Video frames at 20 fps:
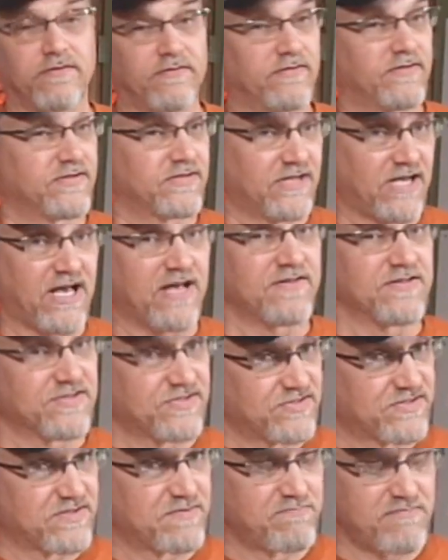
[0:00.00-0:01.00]
again, this
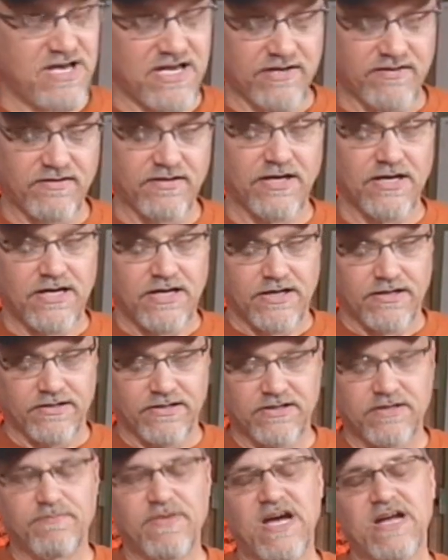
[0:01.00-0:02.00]
is the myth,
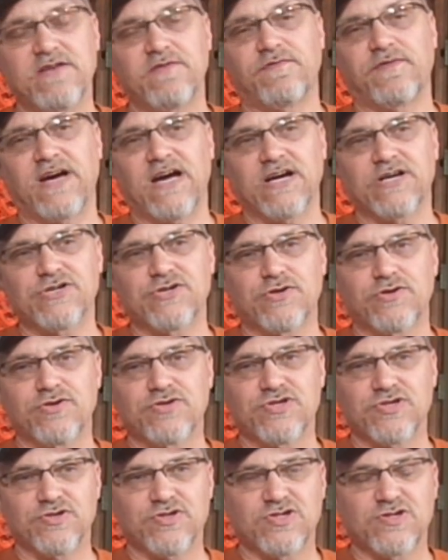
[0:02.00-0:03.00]
that the
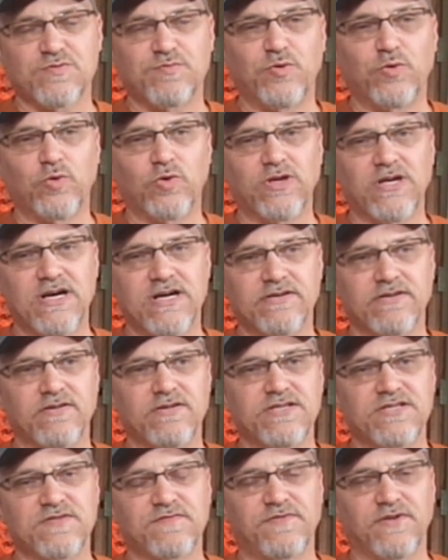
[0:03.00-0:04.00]
manufacturers spool onto
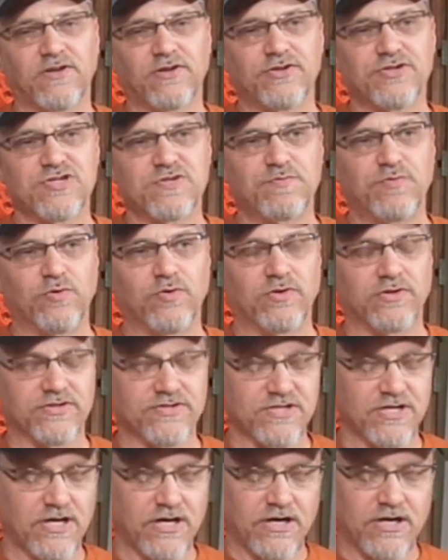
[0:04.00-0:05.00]
these filler
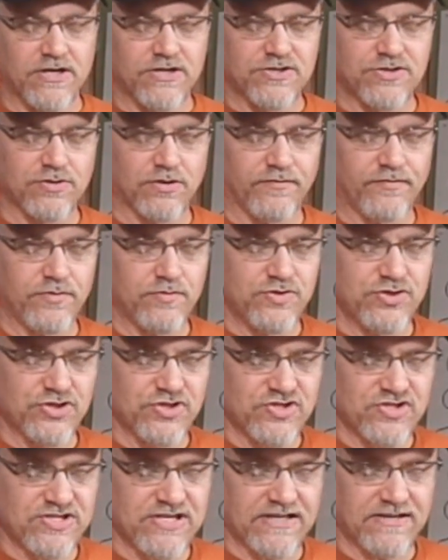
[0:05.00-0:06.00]
spools, so if you
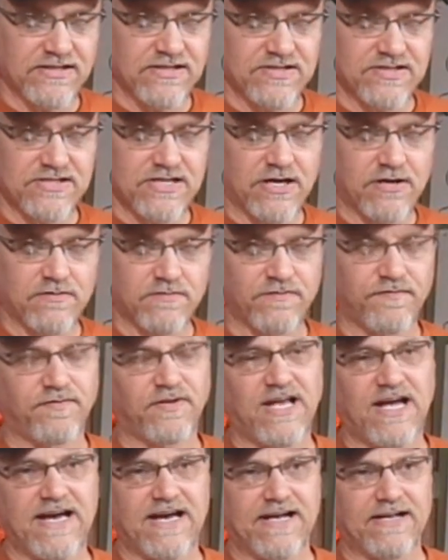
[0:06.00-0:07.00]
just set this down
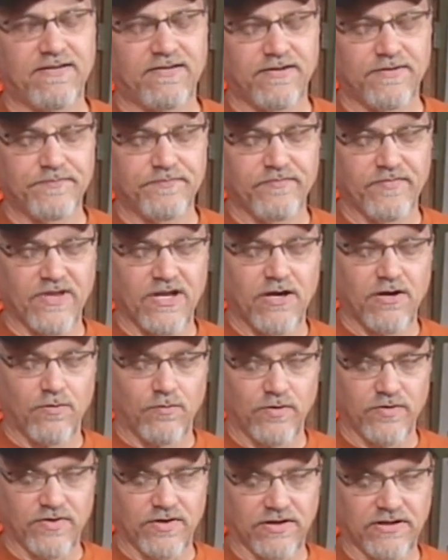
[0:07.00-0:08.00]
flat
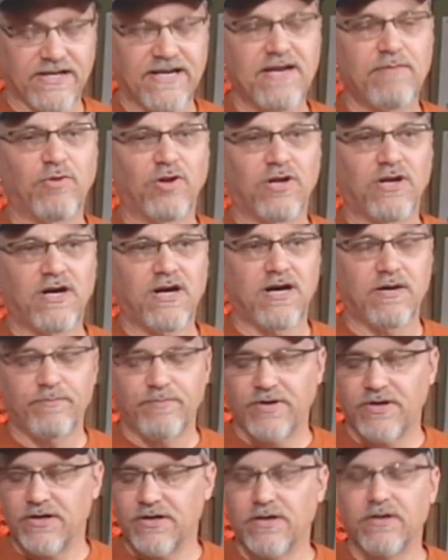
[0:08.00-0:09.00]
with the label
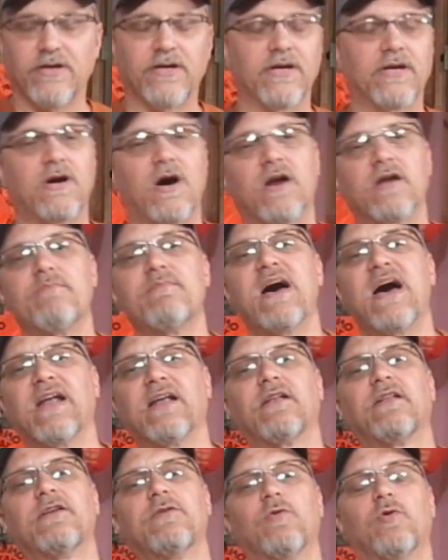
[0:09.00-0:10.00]
up, it
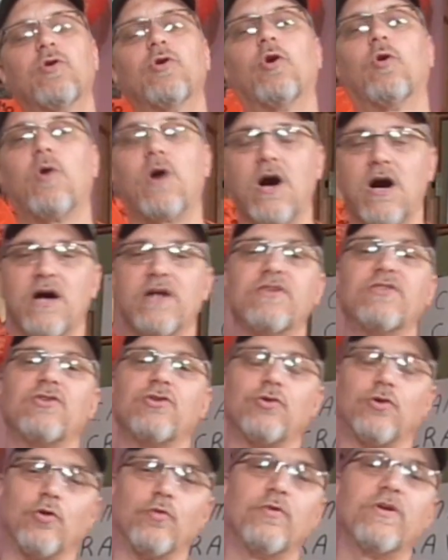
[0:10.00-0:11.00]
automatically will go onto
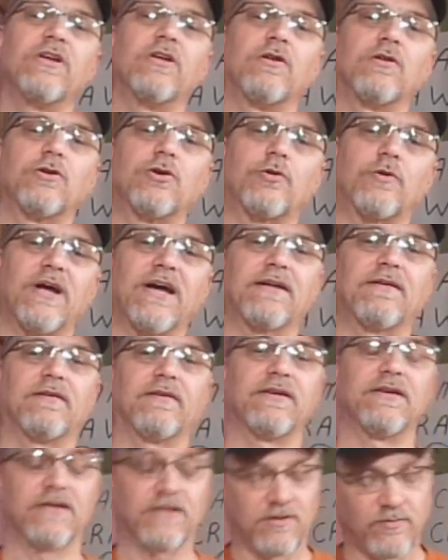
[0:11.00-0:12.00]
your reel
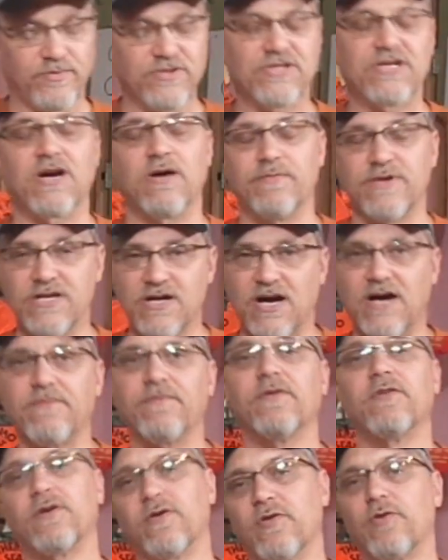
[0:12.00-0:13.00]
correctly. It'll be coming
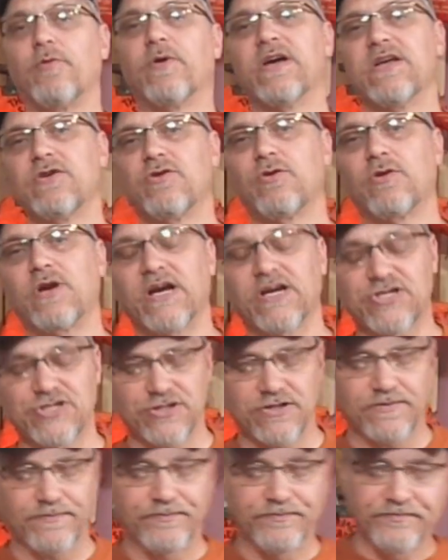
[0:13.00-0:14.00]
off of there the right direction.